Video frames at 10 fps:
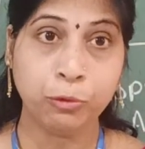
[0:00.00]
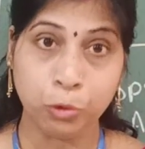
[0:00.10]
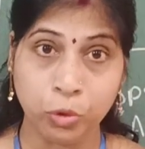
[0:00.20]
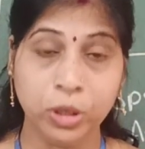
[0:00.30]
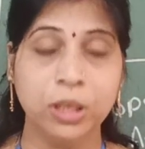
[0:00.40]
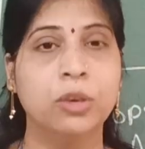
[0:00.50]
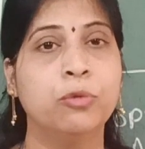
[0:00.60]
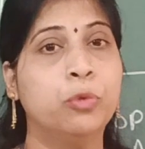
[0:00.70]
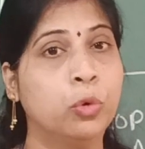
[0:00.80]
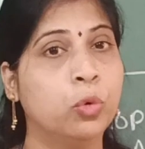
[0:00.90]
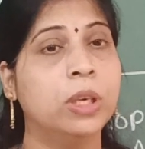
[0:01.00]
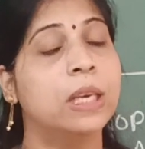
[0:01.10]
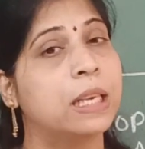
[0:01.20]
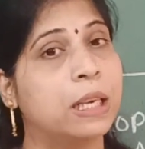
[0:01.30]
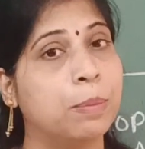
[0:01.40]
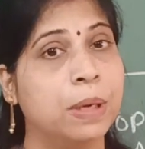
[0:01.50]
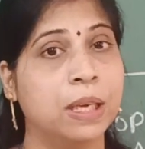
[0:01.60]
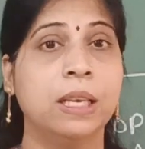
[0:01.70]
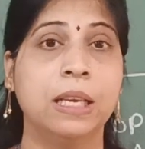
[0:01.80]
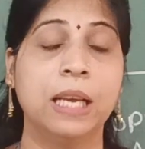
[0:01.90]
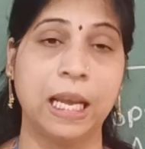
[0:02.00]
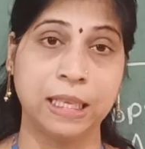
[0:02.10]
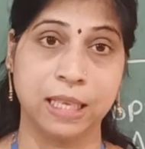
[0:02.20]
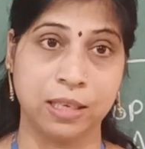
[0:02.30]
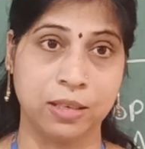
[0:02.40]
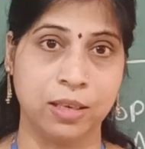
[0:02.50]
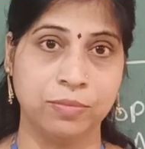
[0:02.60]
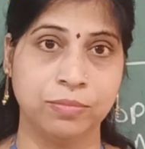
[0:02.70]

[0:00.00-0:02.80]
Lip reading: food, fruit, rubber, etc.